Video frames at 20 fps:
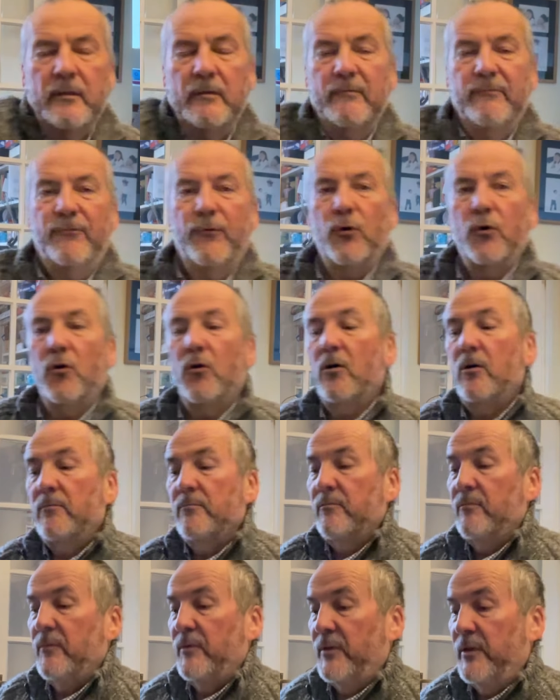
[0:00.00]
for
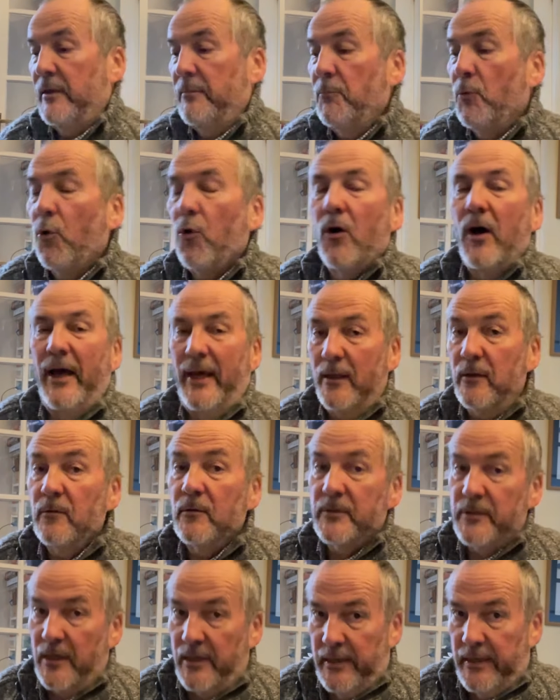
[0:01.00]
the more
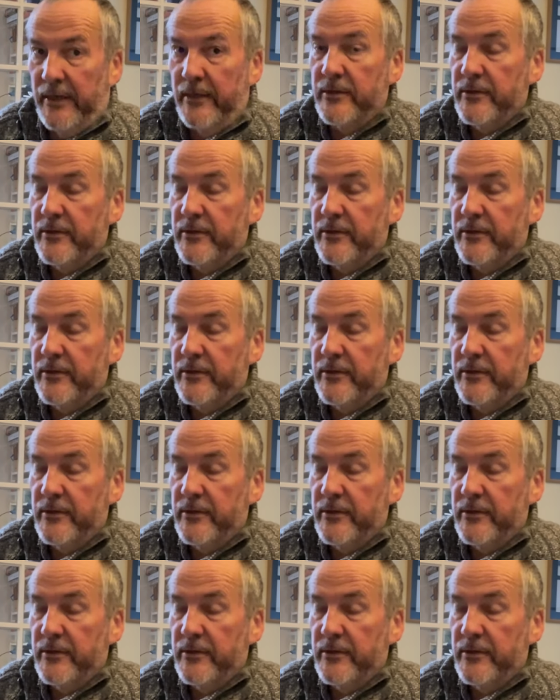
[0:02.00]
elderly